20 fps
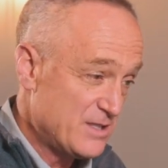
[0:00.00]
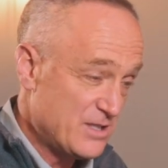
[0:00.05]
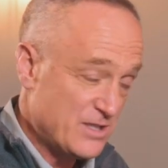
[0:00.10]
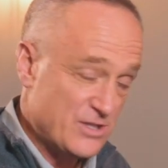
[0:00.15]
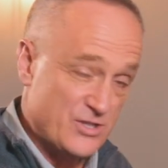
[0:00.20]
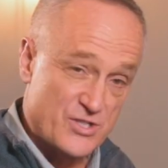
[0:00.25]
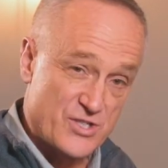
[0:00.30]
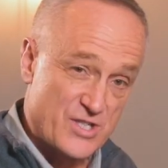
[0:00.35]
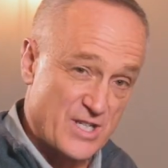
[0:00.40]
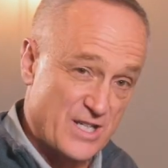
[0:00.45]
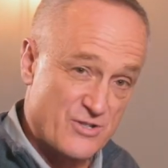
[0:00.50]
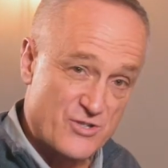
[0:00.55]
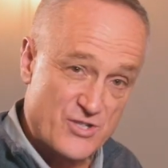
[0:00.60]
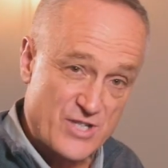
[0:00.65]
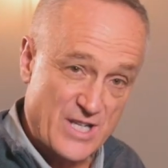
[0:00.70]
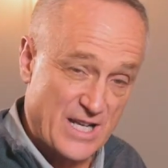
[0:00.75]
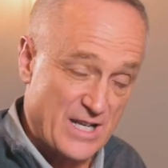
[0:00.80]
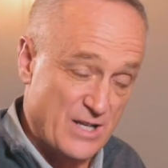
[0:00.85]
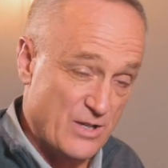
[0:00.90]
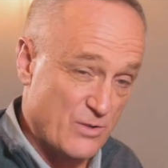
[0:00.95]
just to
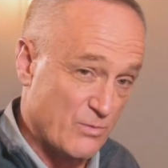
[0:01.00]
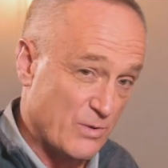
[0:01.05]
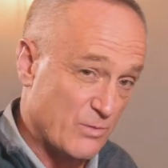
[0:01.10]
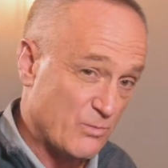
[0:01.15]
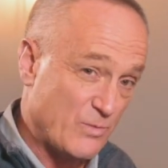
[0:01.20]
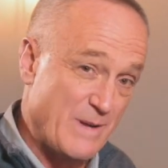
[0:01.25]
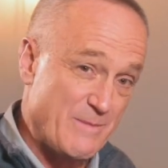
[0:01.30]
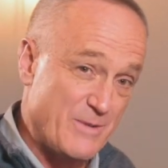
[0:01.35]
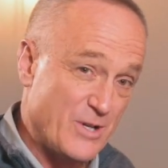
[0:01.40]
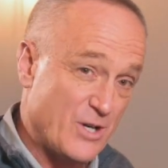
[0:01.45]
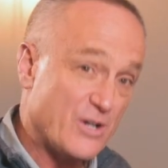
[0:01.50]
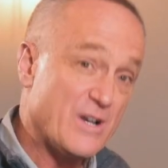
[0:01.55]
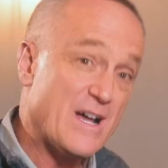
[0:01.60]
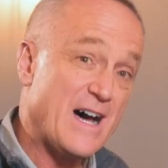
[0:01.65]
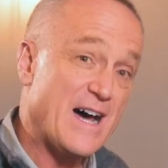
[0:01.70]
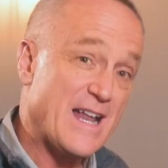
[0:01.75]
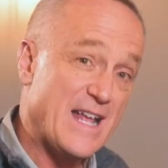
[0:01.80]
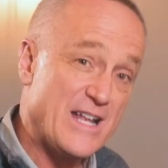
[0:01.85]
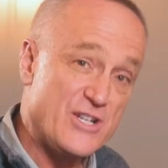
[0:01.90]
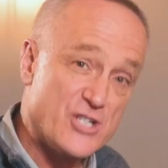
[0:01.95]
understand, when women are
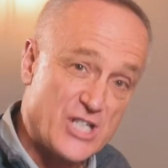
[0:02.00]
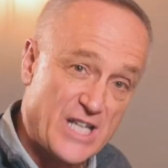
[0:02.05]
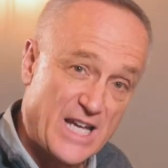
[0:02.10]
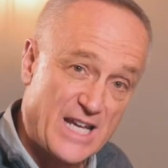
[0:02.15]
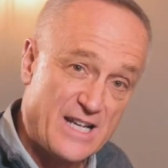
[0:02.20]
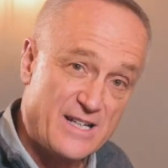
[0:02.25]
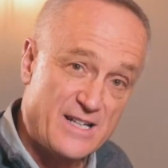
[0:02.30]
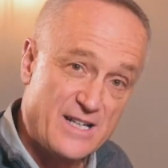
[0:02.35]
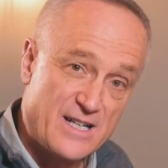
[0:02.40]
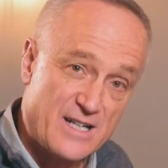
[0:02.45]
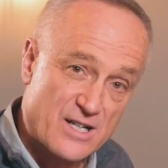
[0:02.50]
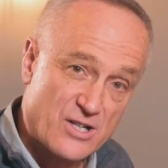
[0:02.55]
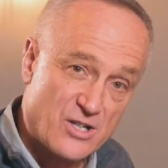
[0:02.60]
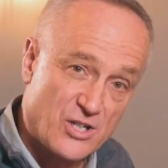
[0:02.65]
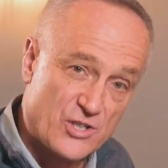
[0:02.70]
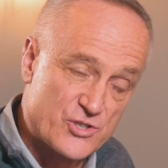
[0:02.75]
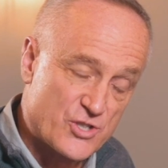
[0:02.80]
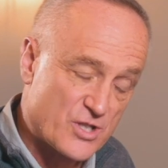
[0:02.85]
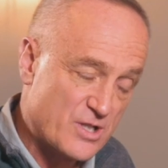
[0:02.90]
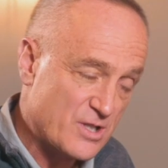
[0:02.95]
not educated in a
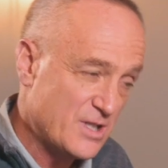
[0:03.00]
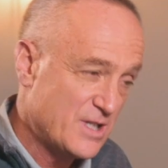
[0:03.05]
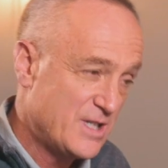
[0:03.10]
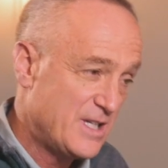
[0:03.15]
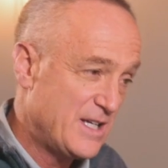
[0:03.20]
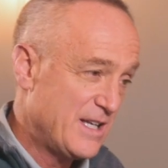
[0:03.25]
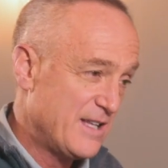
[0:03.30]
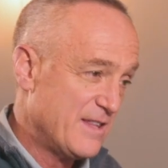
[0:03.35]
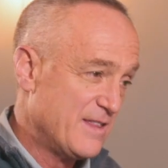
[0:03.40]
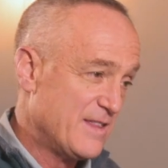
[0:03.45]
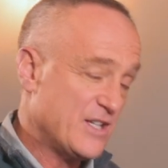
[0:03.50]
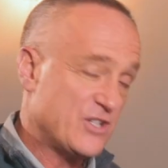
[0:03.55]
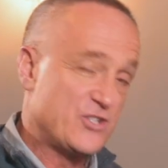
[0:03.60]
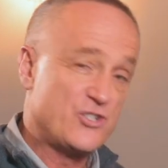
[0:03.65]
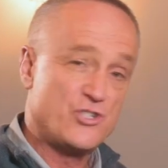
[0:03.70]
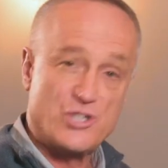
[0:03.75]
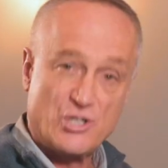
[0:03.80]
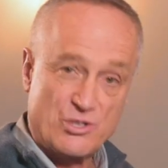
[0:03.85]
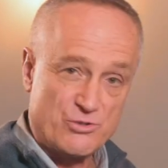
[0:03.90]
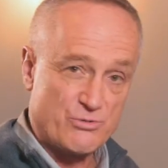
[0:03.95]
culture, the
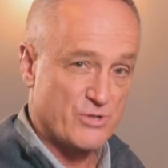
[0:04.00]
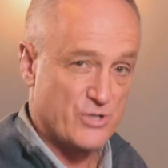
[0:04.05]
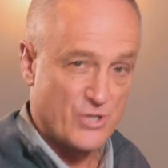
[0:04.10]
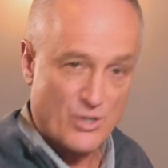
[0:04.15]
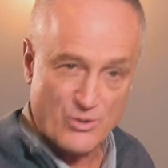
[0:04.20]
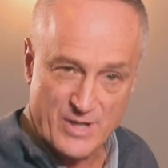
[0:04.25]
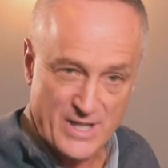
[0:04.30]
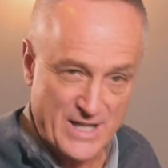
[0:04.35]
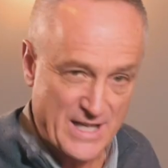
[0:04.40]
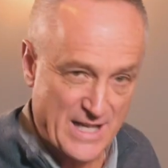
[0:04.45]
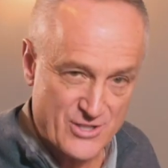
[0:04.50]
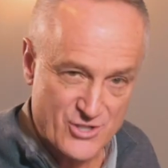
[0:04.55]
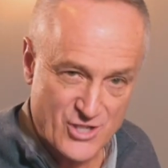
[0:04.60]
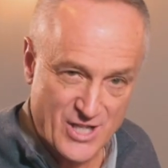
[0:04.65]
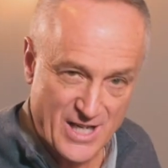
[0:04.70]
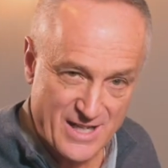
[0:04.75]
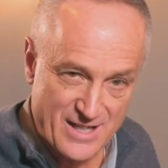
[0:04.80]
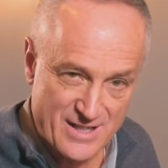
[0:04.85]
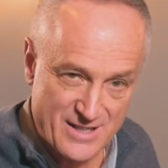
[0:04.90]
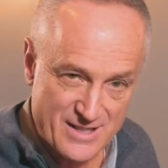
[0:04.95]
children don't get
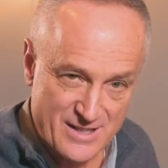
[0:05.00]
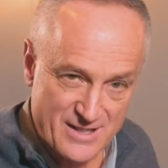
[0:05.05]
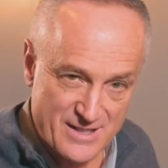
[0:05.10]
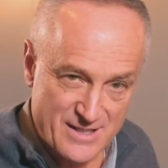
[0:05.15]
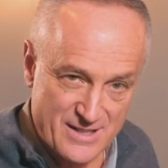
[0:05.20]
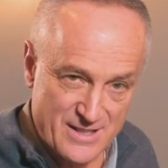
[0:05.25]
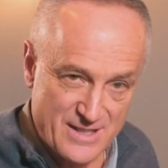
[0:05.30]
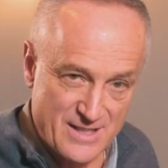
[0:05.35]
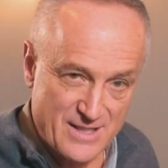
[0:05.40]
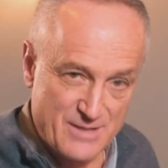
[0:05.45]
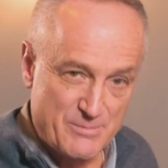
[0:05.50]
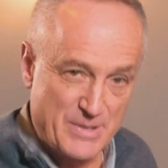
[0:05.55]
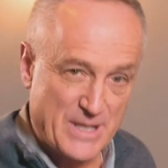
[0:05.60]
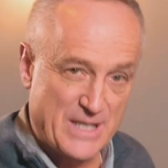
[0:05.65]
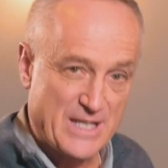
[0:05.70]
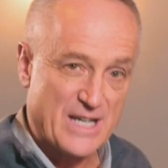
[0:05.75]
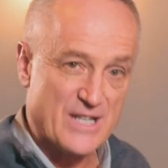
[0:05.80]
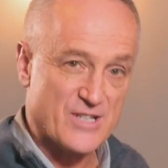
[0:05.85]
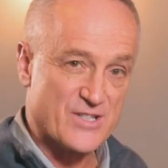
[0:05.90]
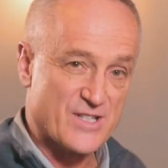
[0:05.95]
educated
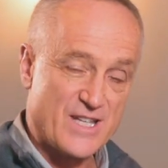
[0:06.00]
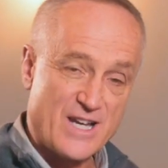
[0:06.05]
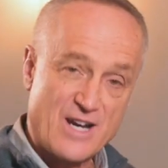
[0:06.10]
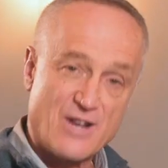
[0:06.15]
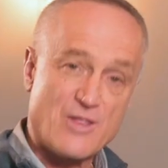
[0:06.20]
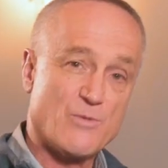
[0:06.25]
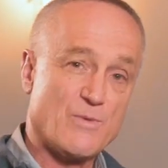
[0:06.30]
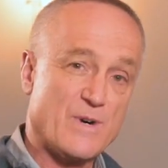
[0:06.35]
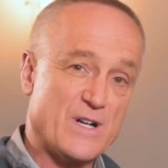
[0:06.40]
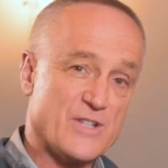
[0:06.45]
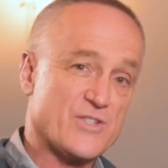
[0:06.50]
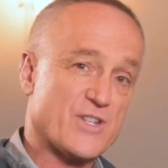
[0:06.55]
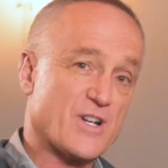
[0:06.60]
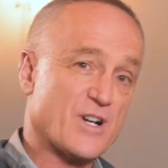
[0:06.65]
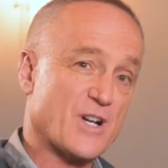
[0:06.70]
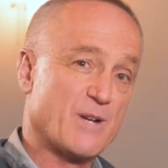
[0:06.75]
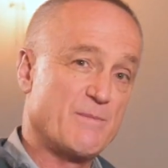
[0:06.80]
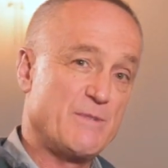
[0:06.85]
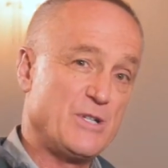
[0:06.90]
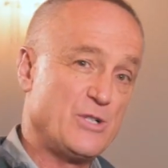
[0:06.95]
because they're the ones that
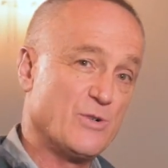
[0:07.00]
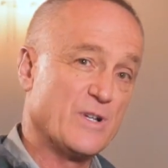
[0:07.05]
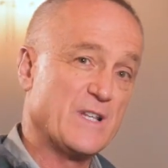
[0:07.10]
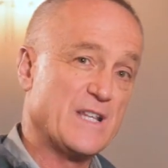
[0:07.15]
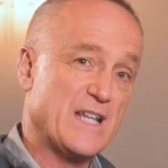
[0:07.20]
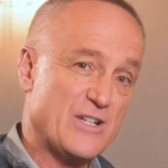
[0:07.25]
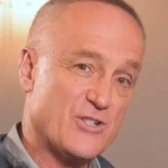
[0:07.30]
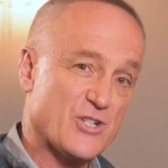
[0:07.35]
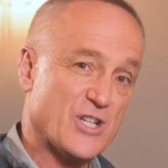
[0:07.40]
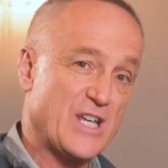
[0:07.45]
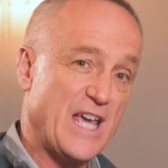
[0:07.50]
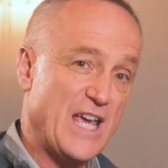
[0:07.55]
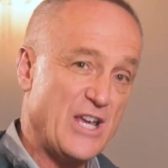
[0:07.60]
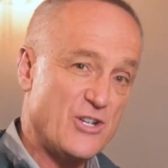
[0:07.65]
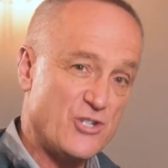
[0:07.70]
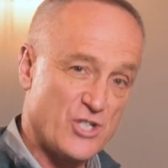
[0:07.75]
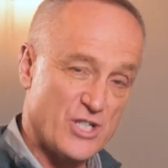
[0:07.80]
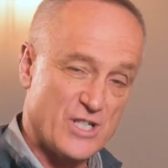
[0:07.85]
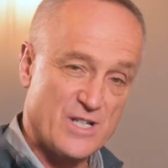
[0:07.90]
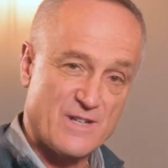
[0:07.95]
are going to be doing the
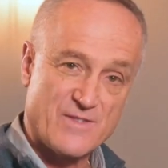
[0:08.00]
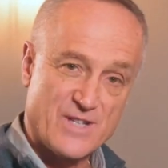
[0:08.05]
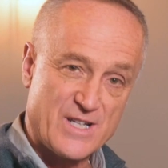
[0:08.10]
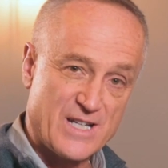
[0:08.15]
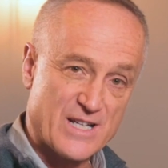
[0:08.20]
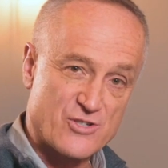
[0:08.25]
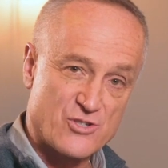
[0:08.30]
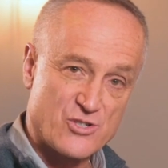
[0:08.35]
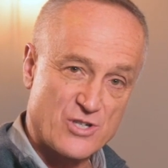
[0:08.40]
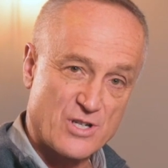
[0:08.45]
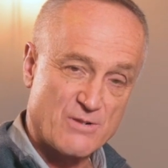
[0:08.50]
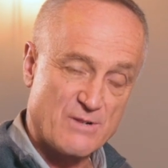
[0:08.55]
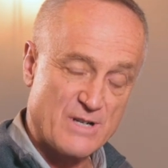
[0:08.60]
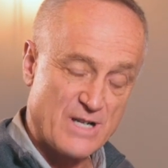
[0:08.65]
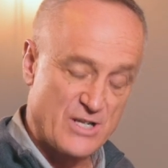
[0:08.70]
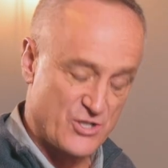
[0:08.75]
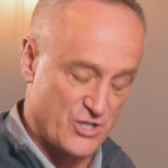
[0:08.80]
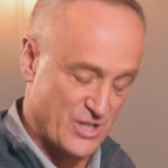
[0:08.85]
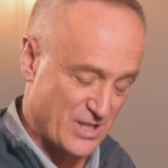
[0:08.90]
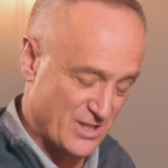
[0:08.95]
education of the next
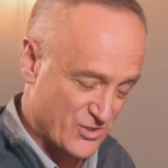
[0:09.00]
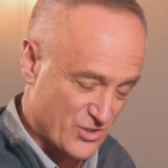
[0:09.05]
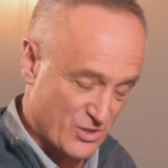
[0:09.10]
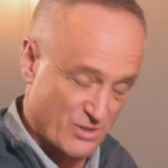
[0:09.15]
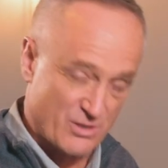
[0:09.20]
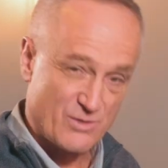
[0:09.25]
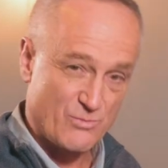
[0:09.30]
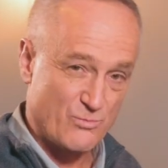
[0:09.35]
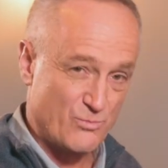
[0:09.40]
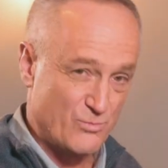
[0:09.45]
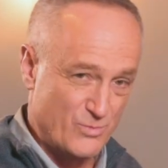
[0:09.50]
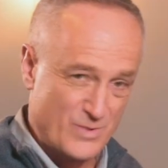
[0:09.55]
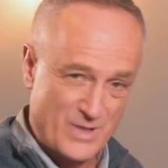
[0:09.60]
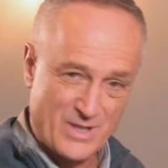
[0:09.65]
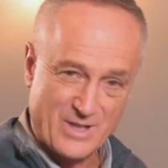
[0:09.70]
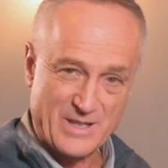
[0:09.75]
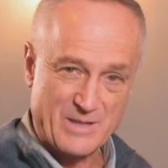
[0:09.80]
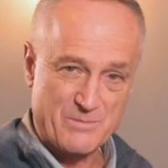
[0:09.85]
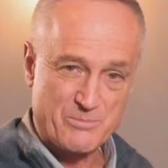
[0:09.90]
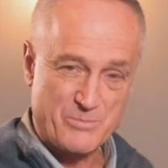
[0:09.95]
generation. And so it
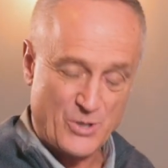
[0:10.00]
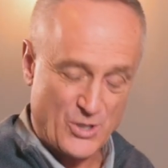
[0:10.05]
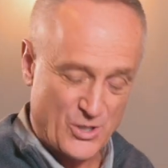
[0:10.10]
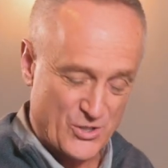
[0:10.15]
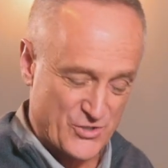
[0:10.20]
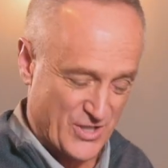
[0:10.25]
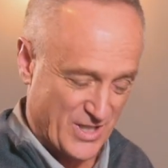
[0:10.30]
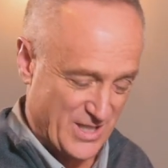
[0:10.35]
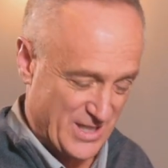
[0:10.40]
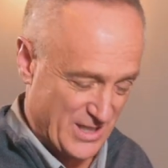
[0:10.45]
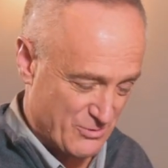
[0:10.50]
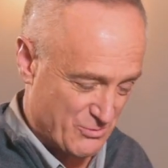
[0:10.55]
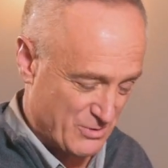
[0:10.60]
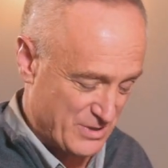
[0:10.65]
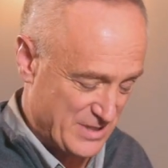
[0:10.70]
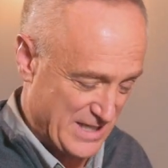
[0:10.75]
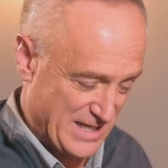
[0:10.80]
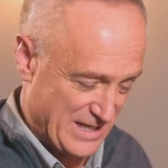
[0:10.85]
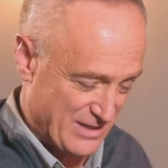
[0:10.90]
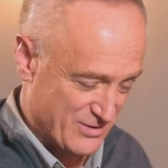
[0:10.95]
really pulls a
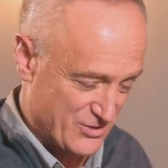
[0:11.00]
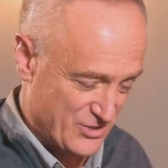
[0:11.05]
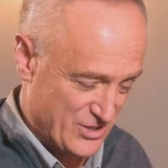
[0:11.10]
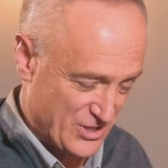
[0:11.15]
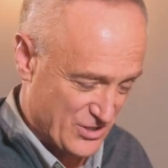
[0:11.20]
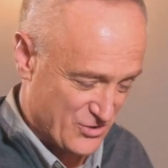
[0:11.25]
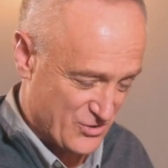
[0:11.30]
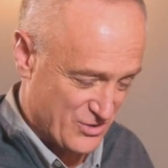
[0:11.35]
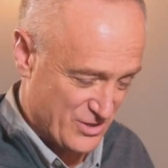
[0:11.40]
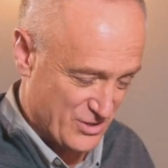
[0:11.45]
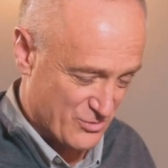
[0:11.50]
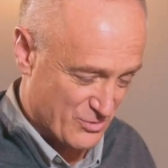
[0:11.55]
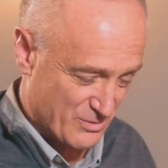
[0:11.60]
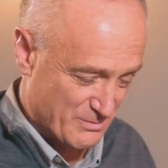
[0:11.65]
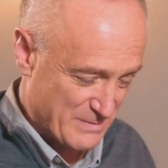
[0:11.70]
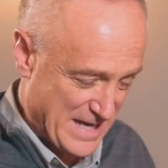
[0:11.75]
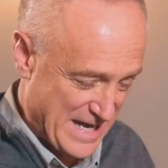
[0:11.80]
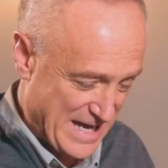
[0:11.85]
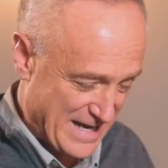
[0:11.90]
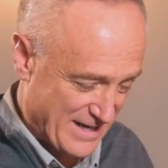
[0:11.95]
country down just
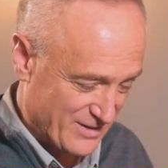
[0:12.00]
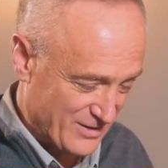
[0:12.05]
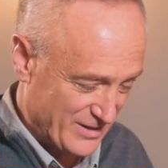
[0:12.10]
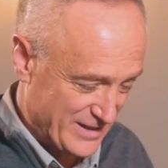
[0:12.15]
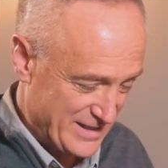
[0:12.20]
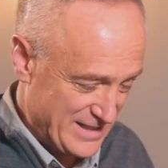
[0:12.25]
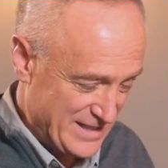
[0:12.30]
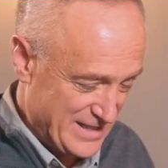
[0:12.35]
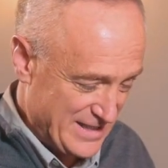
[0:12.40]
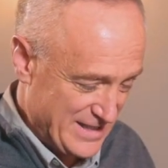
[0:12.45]
dramatically.